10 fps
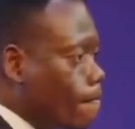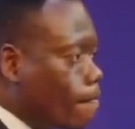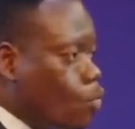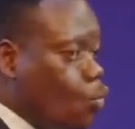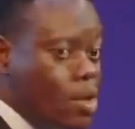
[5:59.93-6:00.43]

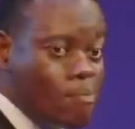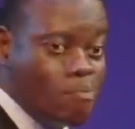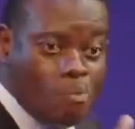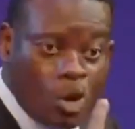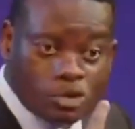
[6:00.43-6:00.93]
We
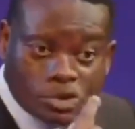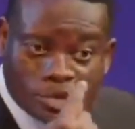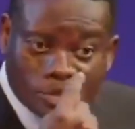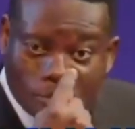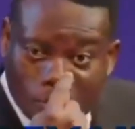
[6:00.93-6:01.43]
must
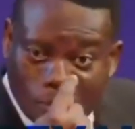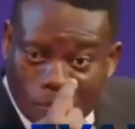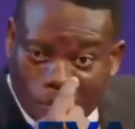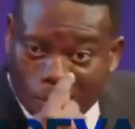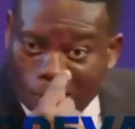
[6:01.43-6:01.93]

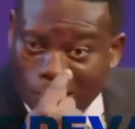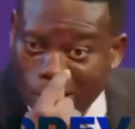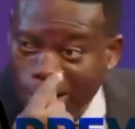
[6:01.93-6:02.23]
see the